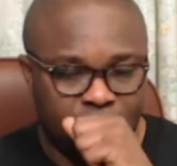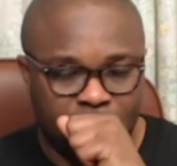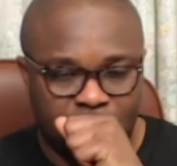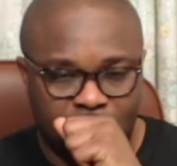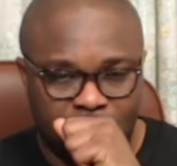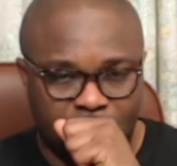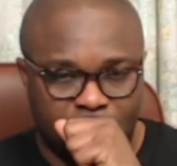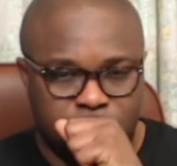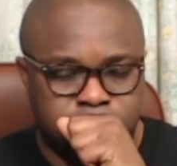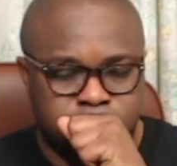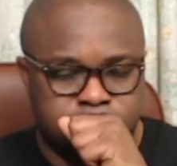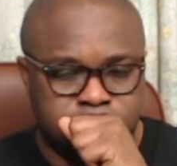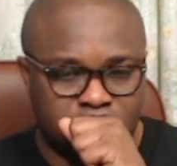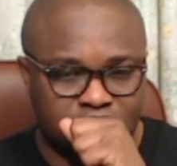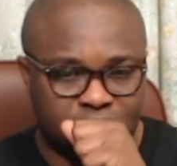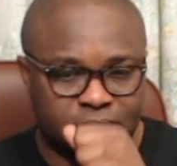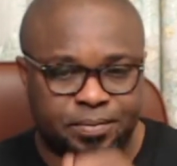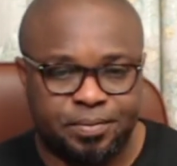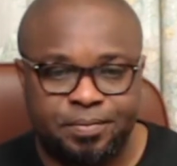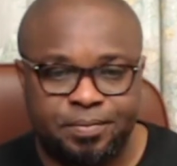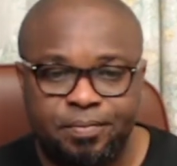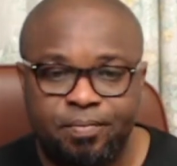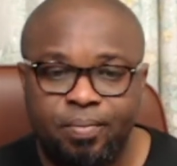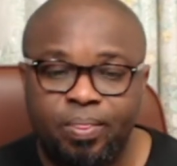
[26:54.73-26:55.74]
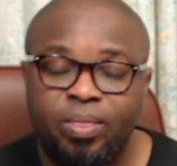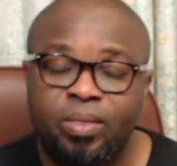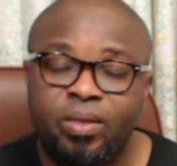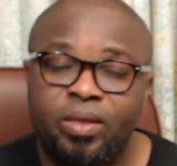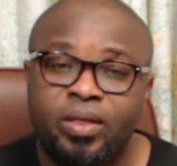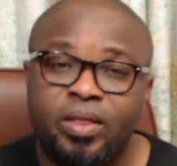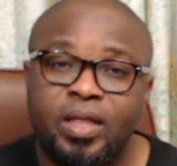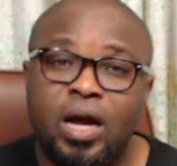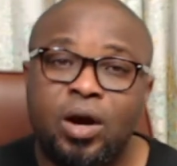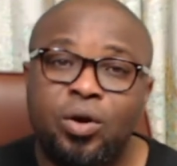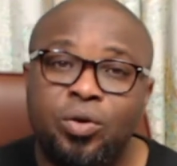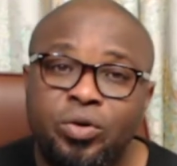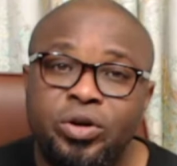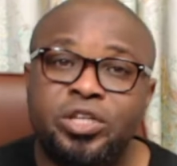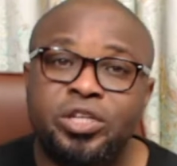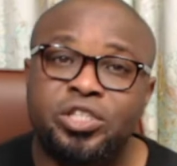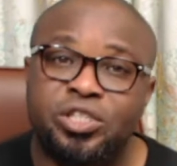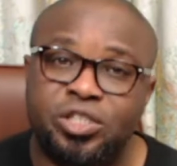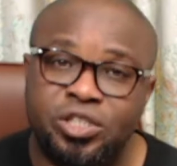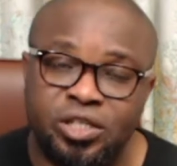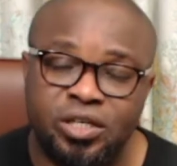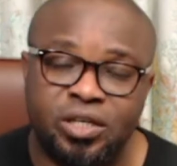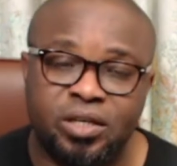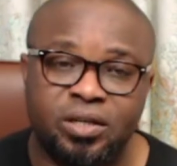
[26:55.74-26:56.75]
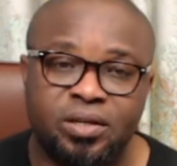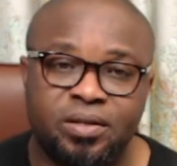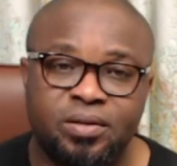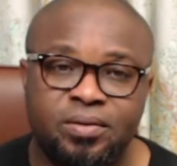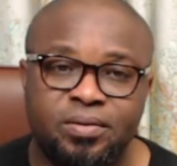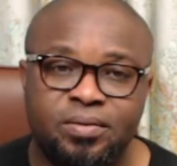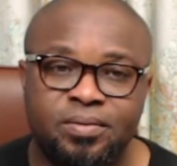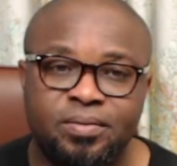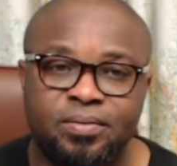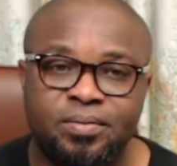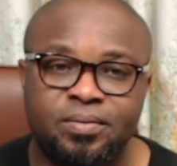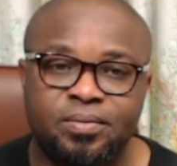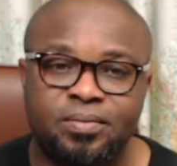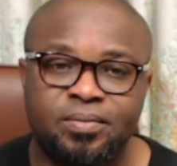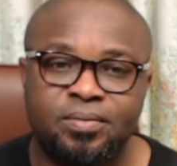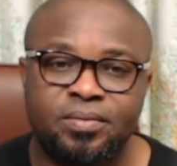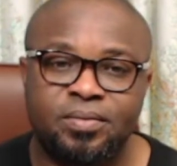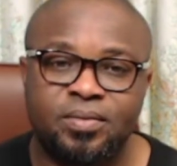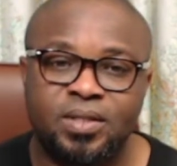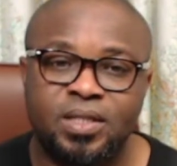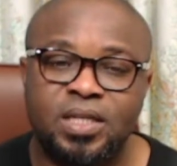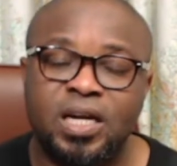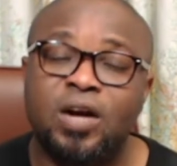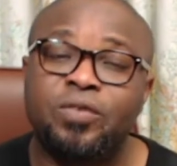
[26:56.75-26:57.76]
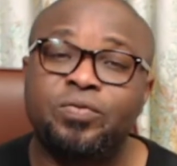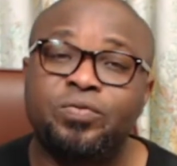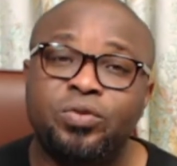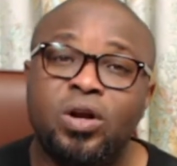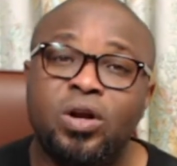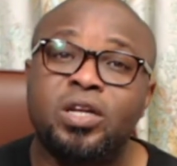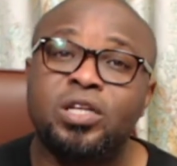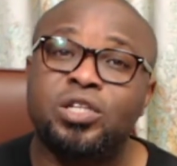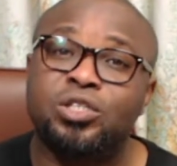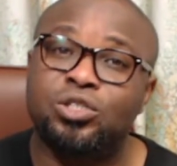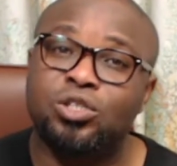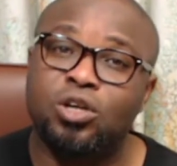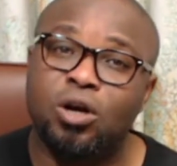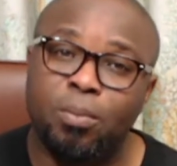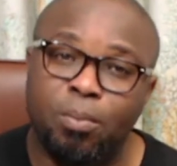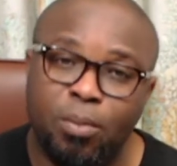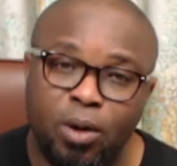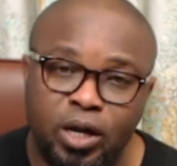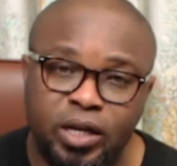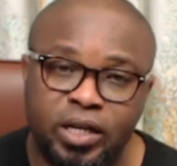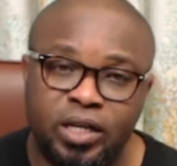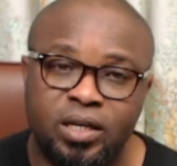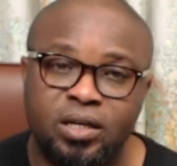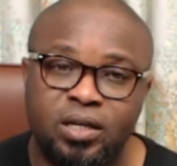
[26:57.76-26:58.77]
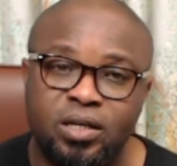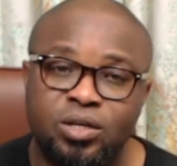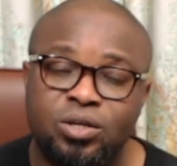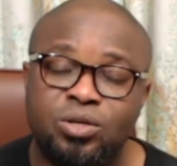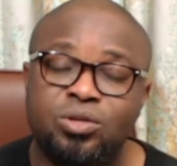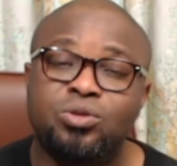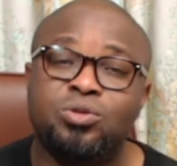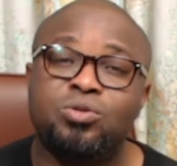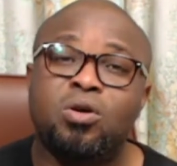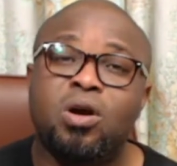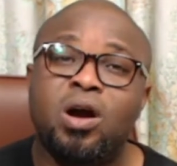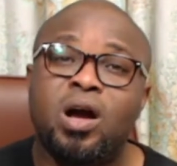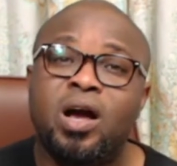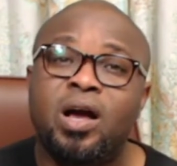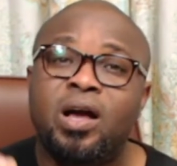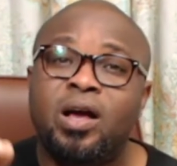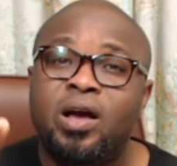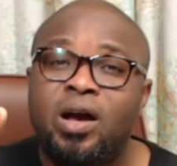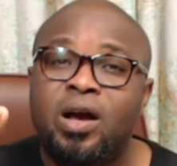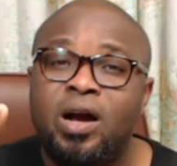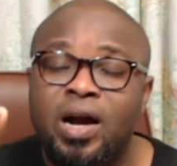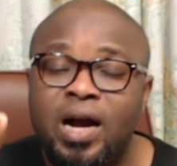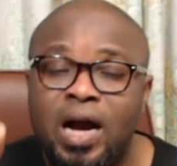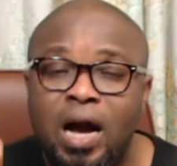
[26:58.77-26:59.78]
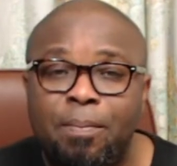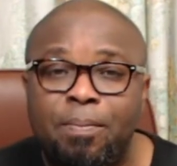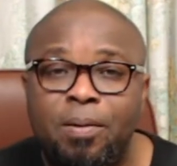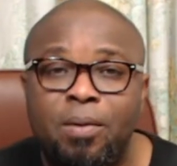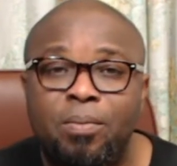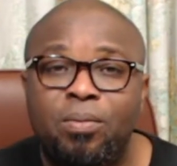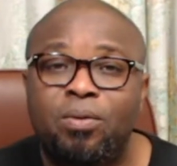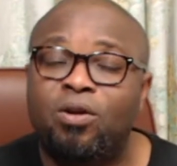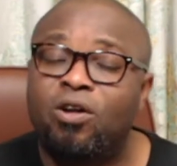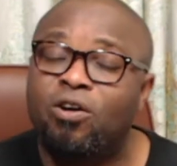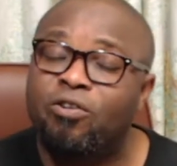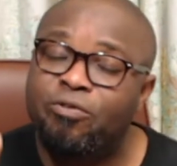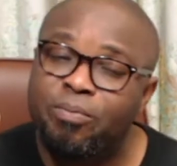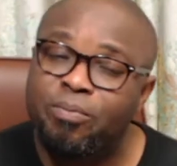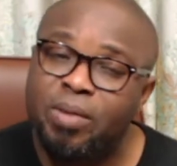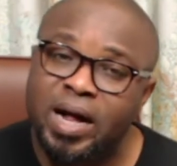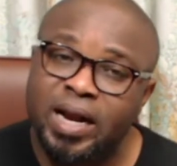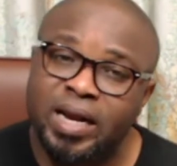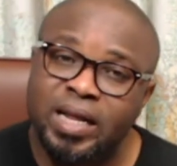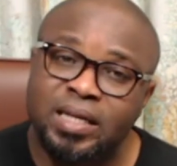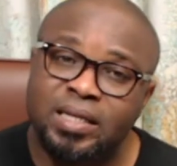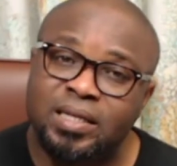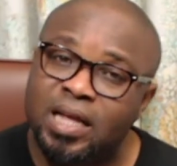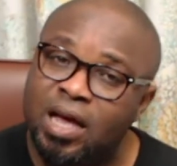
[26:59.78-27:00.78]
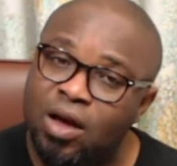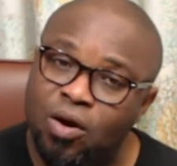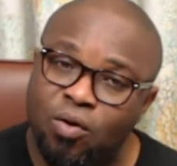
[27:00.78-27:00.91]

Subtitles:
That who is she? After all, it's your money. You are capable of marrying 10